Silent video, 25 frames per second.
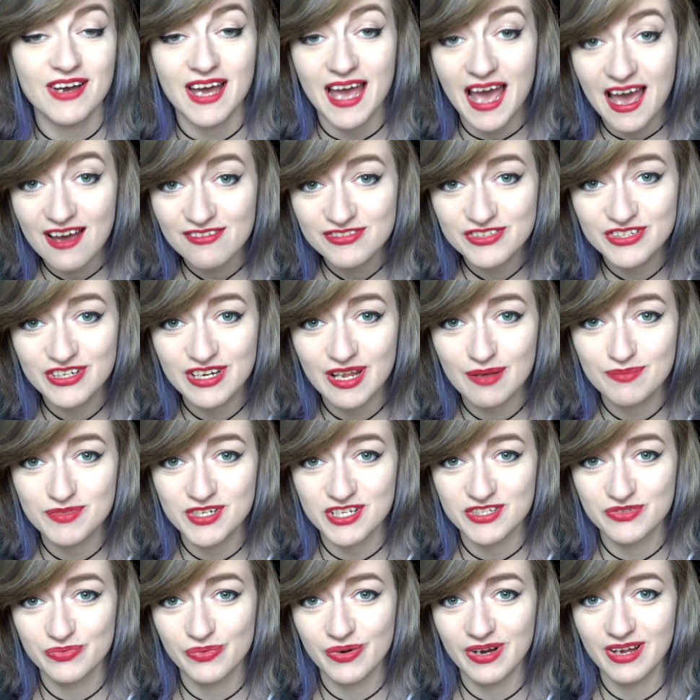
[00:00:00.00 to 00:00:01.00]
I have to name
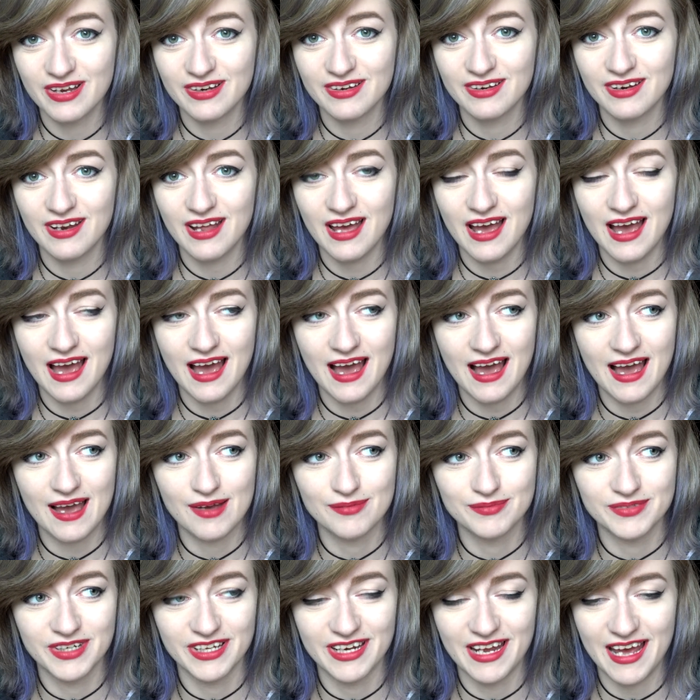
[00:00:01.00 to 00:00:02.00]
just one,
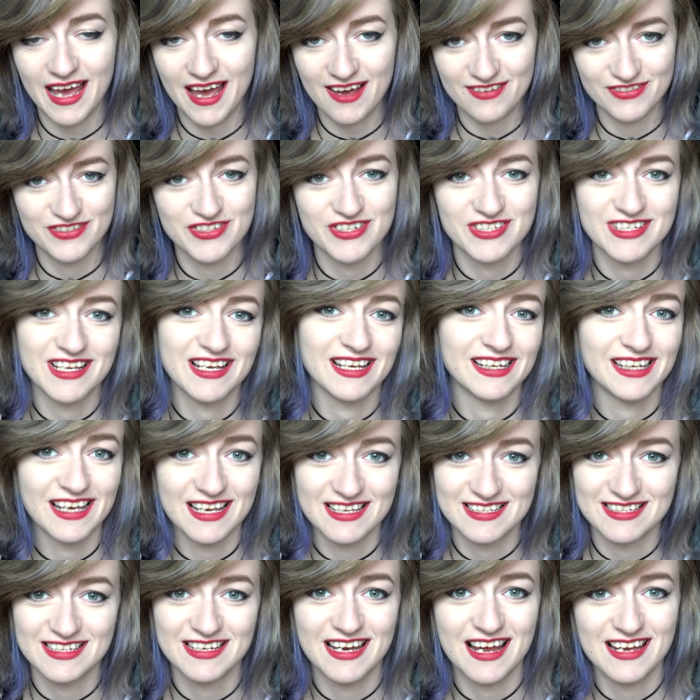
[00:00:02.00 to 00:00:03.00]
I'm gonna have to say
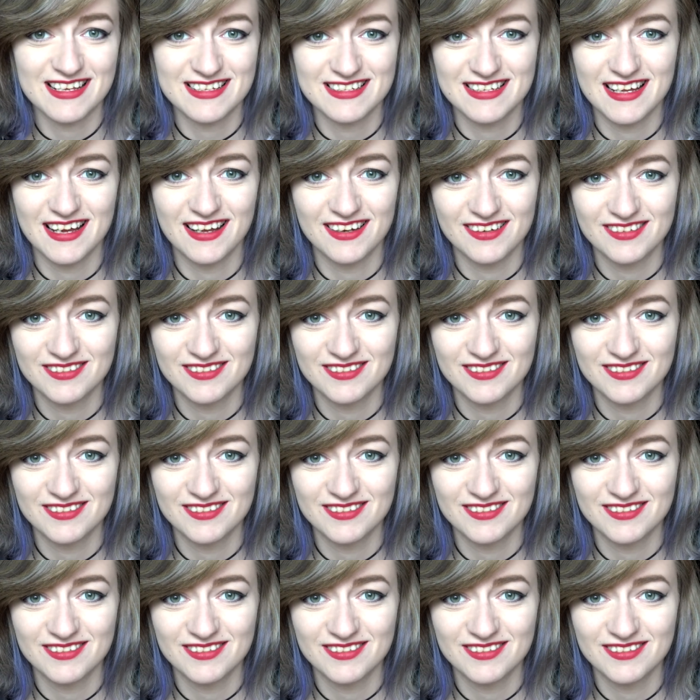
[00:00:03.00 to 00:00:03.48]
Casey Neistat.